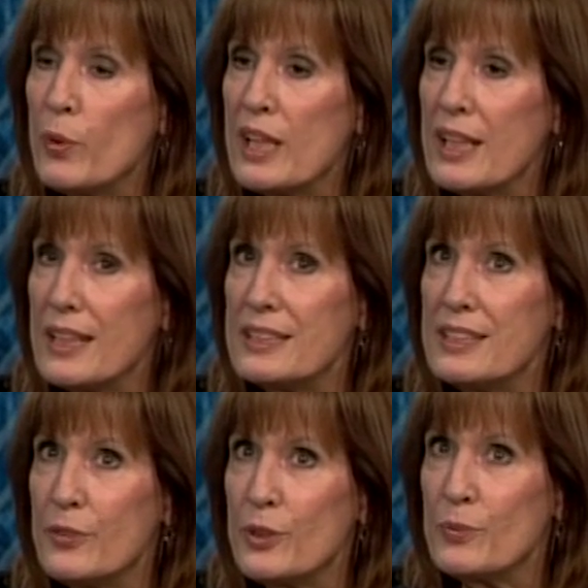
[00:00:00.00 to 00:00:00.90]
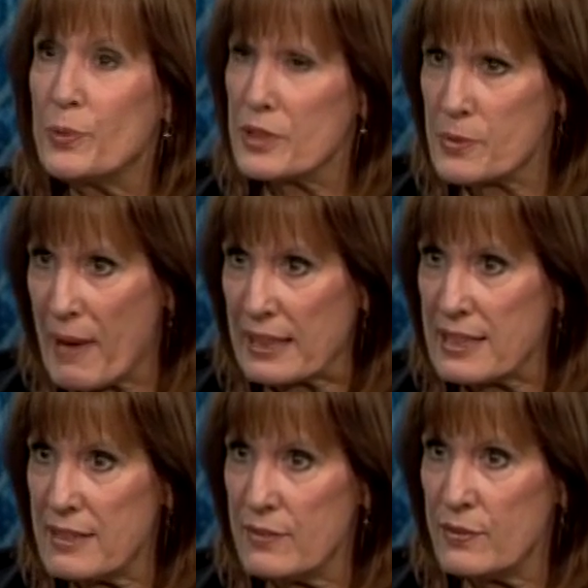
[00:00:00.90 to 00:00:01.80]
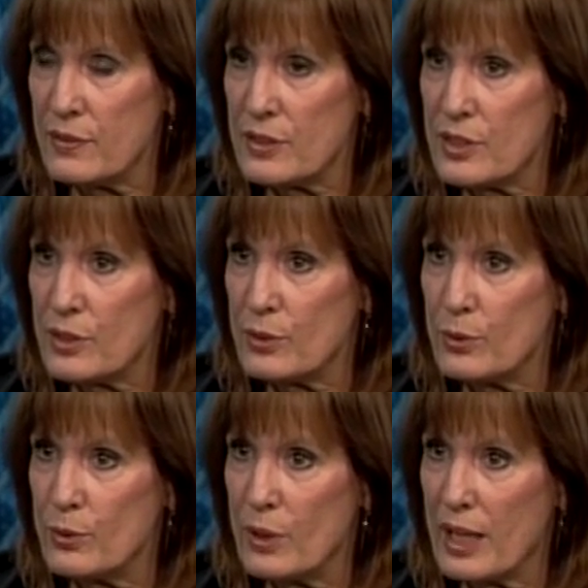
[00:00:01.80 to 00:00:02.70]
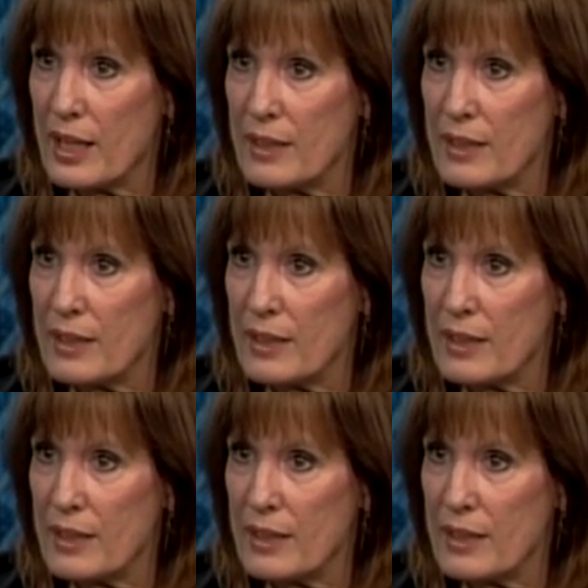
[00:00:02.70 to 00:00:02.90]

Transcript: bring a different perspective to